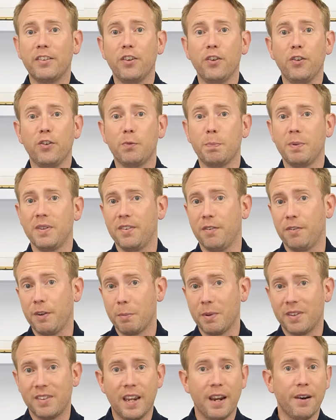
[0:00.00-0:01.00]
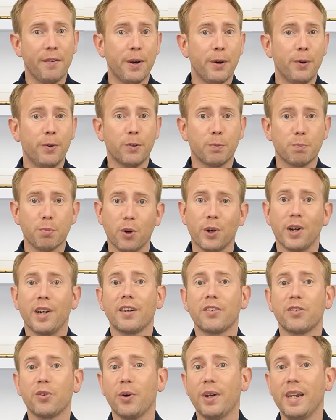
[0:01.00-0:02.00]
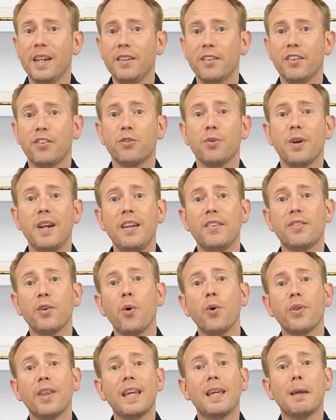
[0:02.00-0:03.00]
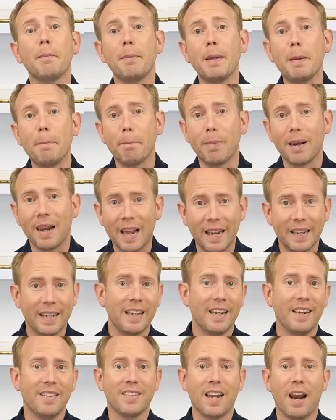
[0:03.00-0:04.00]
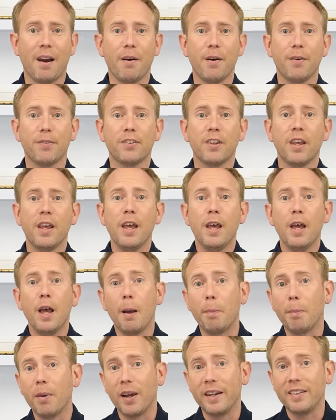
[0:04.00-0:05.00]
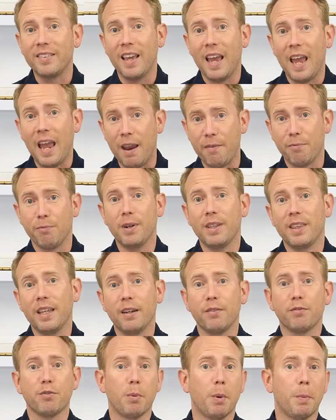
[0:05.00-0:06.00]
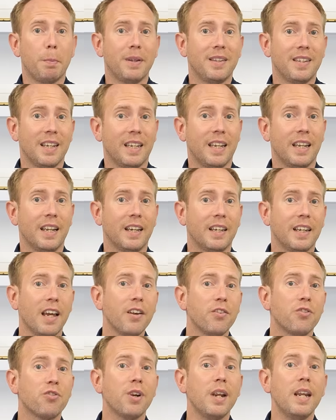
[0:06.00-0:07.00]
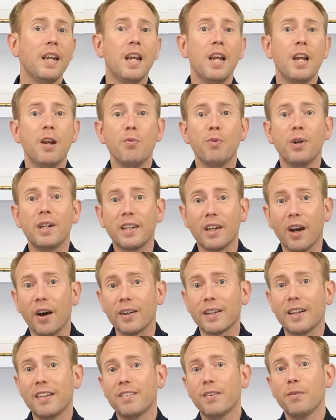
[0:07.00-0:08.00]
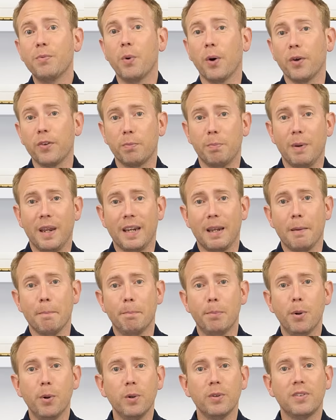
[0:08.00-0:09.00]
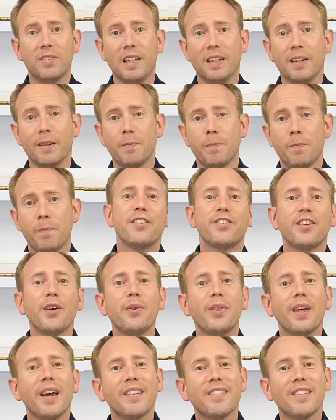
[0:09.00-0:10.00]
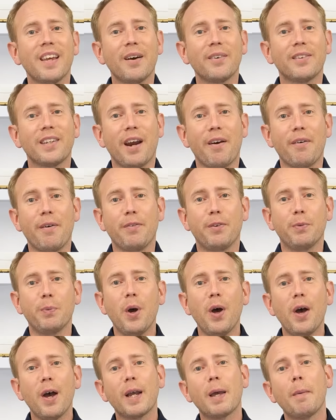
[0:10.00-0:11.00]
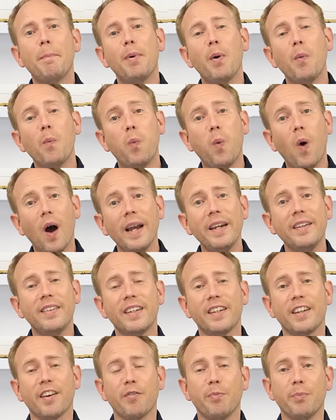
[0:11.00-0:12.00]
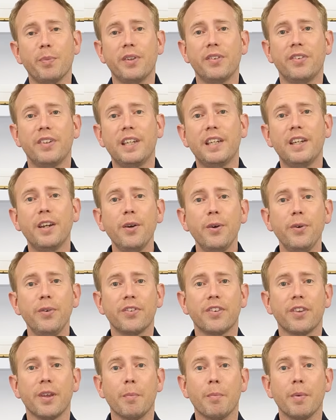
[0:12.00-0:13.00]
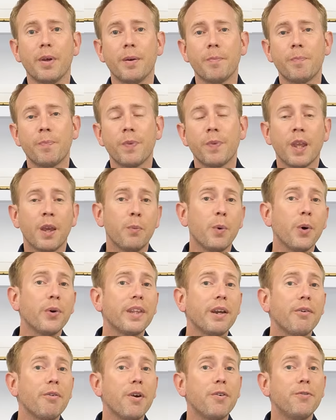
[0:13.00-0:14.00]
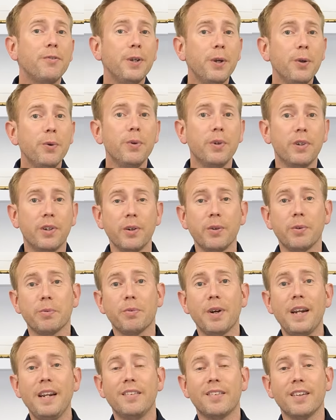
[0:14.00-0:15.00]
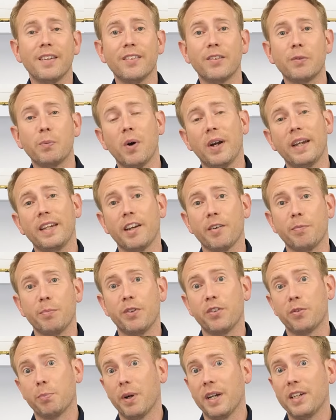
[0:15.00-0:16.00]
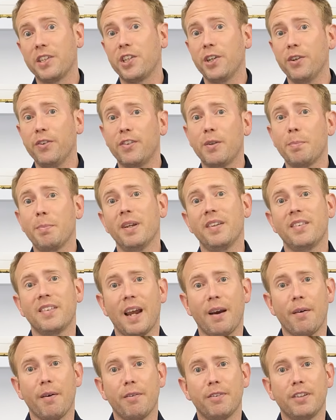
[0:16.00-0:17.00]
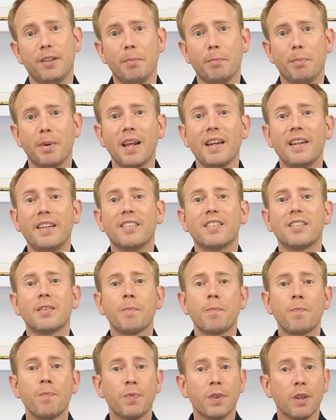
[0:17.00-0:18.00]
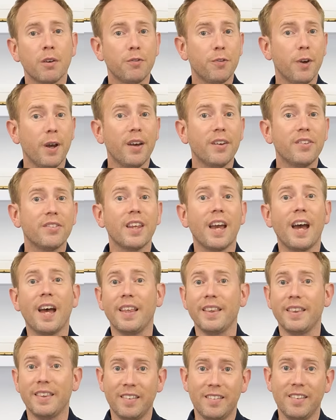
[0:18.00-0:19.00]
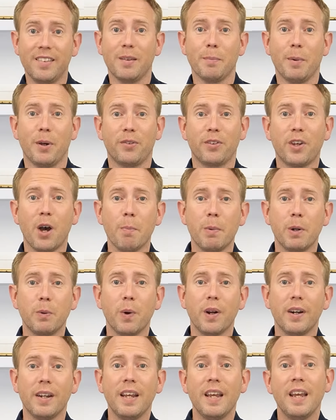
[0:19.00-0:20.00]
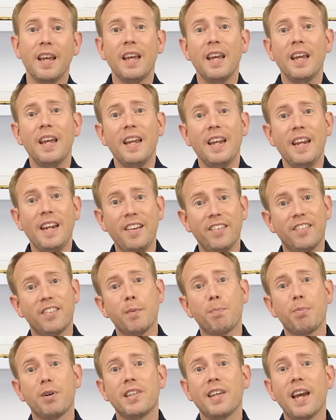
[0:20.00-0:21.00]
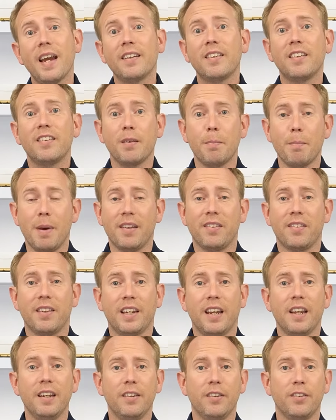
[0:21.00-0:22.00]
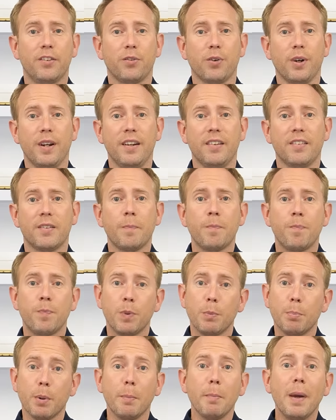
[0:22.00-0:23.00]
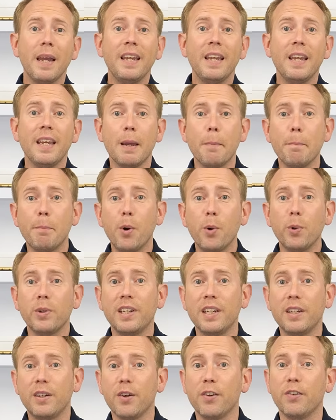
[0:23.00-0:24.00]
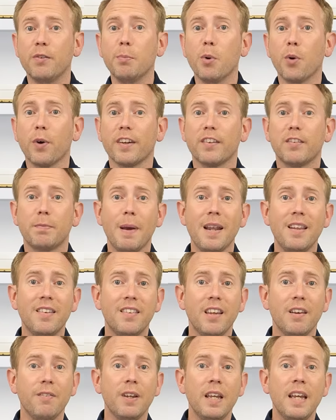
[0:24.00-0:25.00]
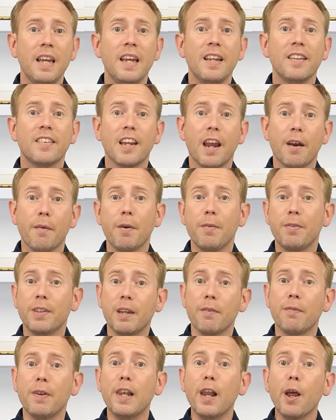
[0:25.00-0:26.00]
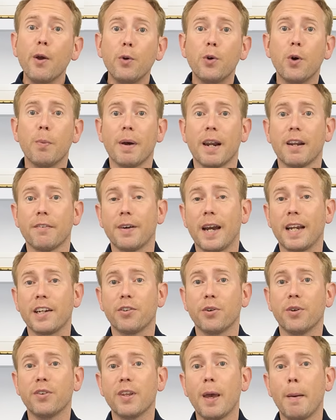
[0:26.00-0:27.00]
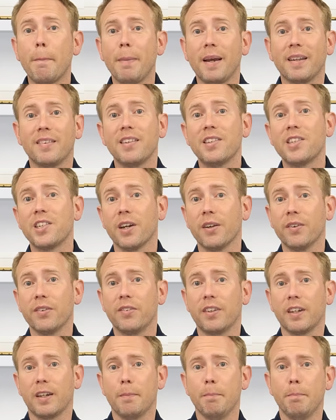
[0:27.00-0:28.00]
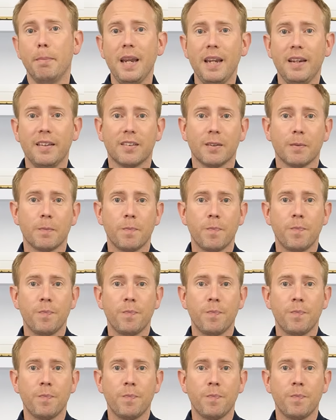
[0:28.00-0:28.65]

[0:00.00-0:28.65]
to specific materials, products or industries, or they can be blanket tariffs applied to everything from a particular country, regardless of what's being imported. So that's how tariffs work, but why do governments use them? Well, there are a few good reasons why governments might choose to put tariffs in place. First, and this is the most common one, it's to protect domestic industries. By making imported goods more expensive, tariffs give local manufacturers a better chance to compete.